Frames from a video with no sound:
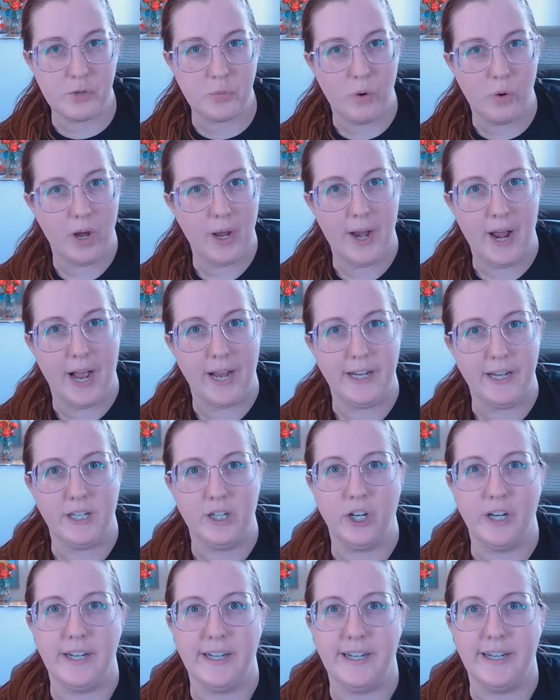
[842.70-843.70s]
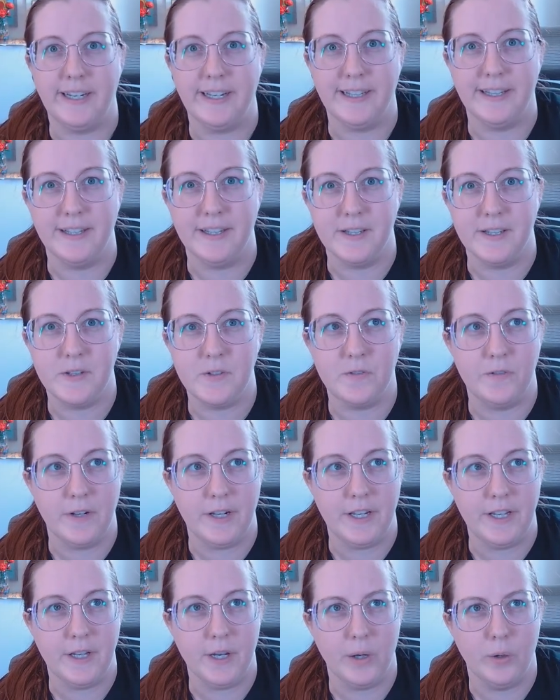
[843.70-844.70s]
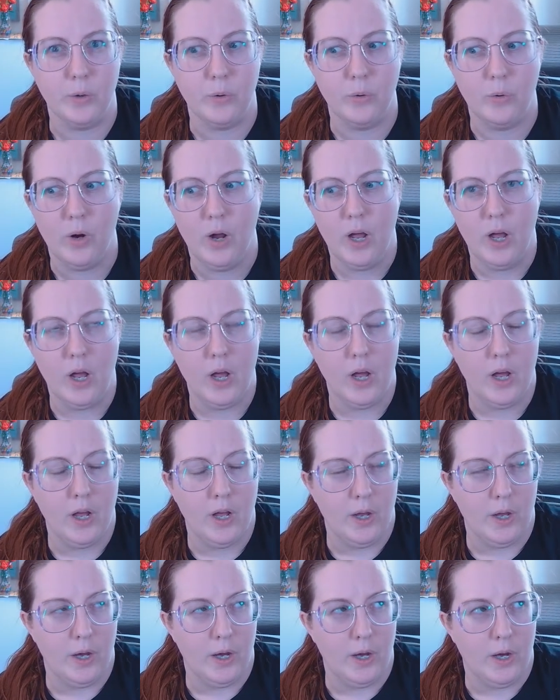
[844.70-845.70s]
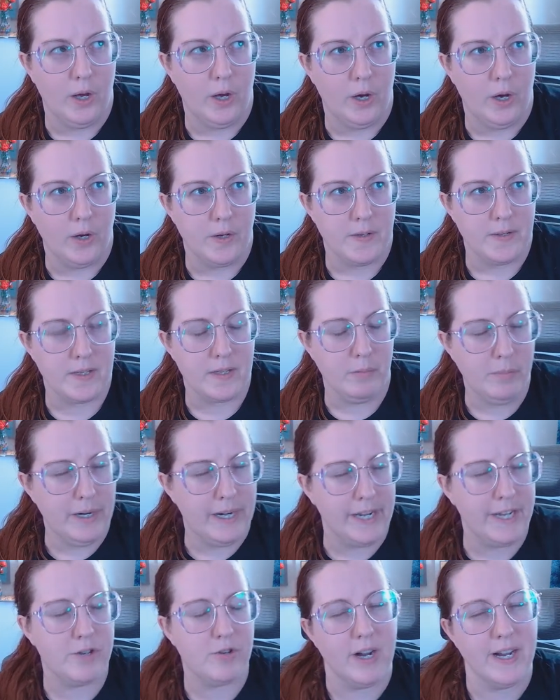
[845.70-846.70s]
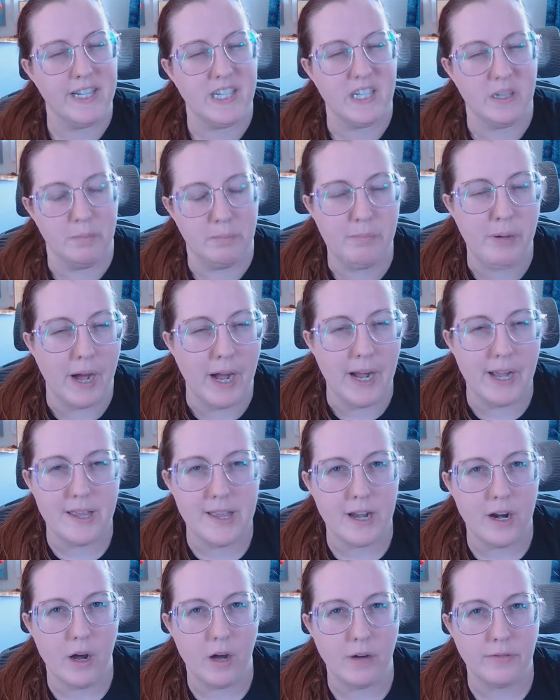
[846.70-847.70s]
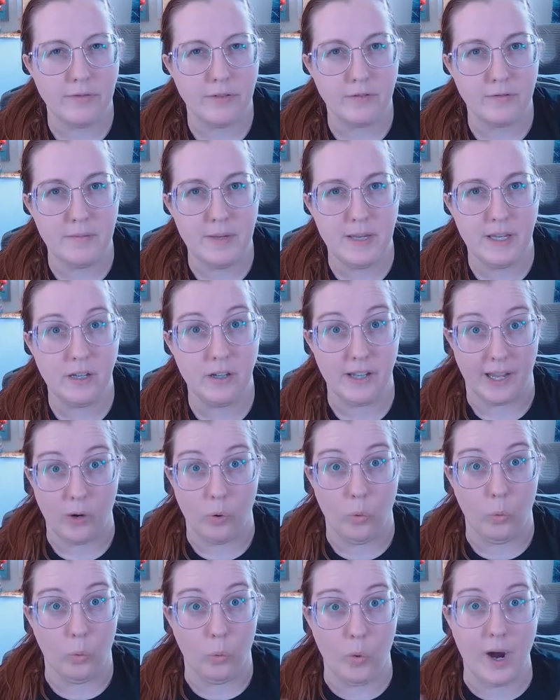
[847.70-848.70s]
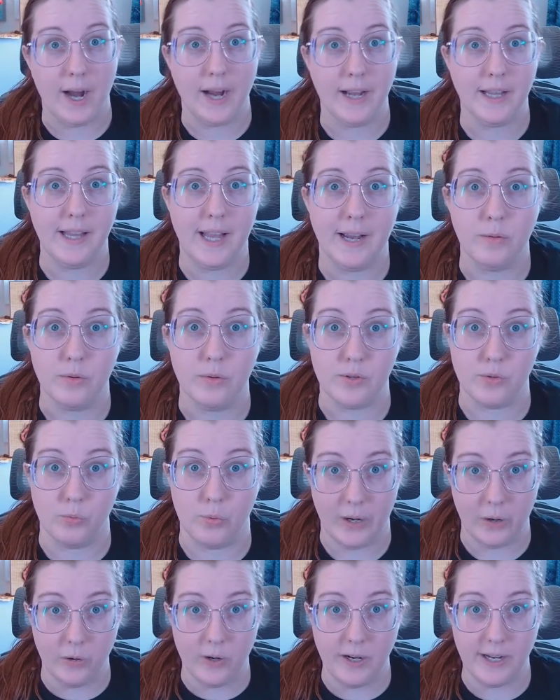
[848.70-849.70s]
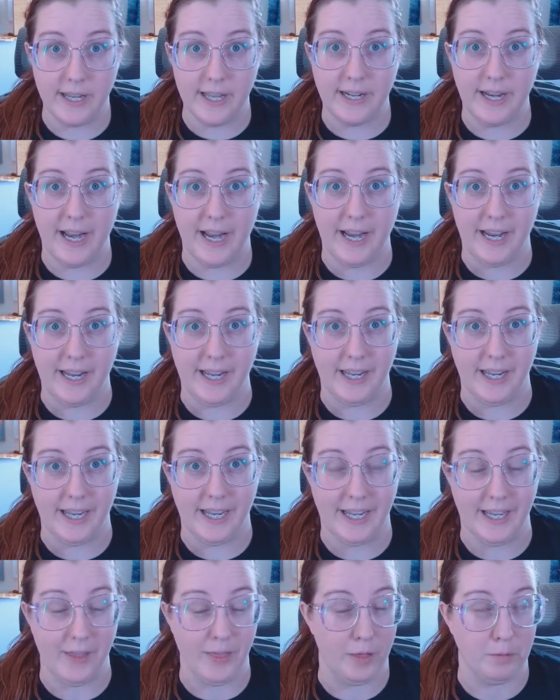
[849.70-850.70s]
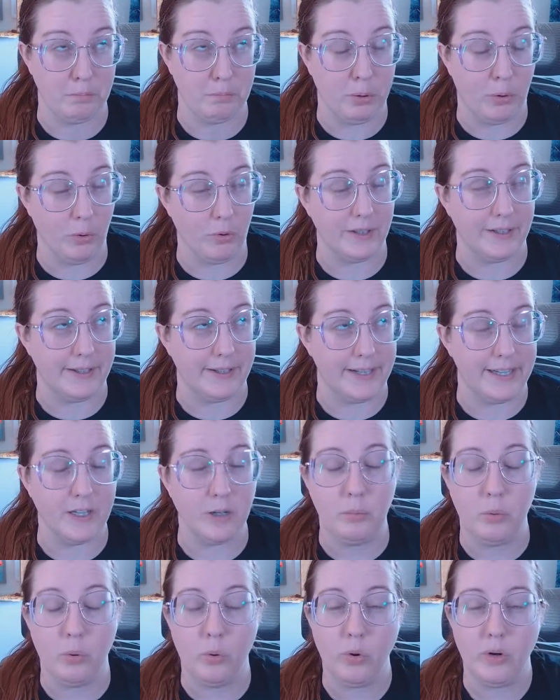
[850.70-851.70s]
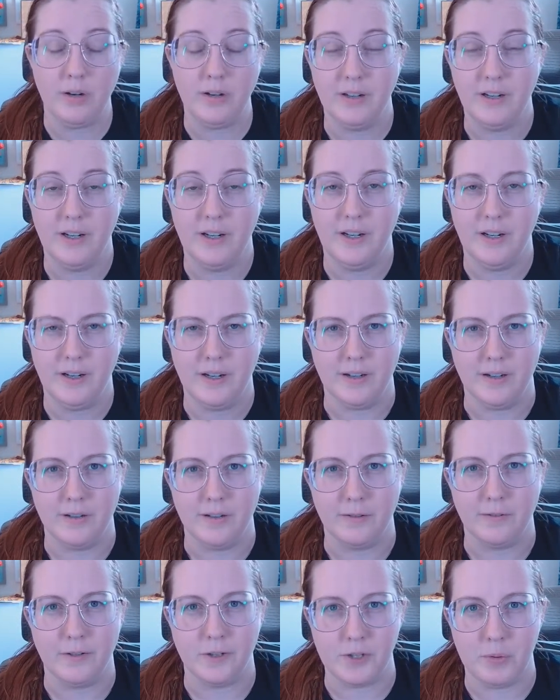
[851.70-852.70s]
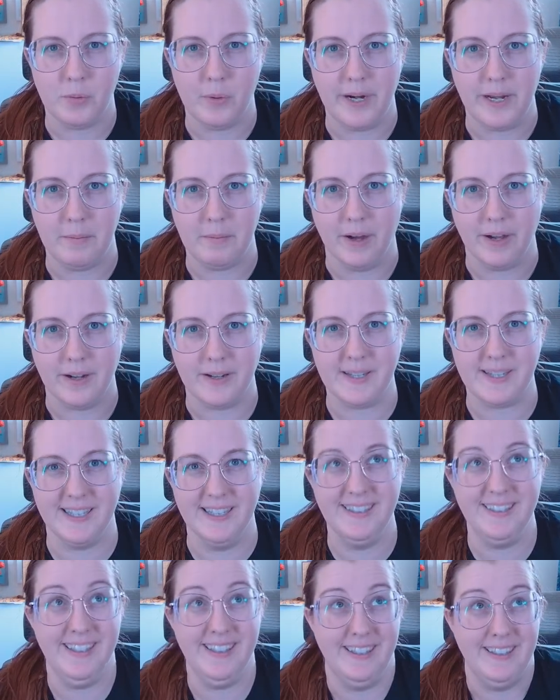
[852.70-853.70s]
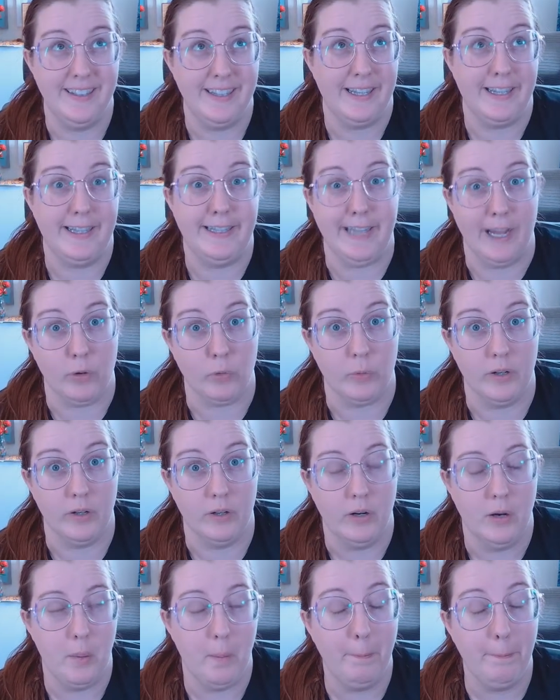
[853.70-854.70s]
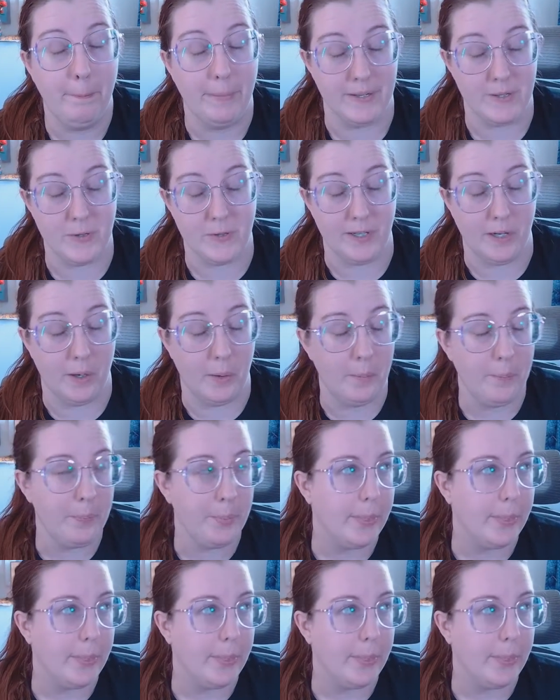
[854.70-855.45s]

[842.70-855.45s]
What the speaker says: one I created in this video, somebody tried to buy that off of me like while I was wearing it in the Portland airport for 20 bucks. Get real, but still.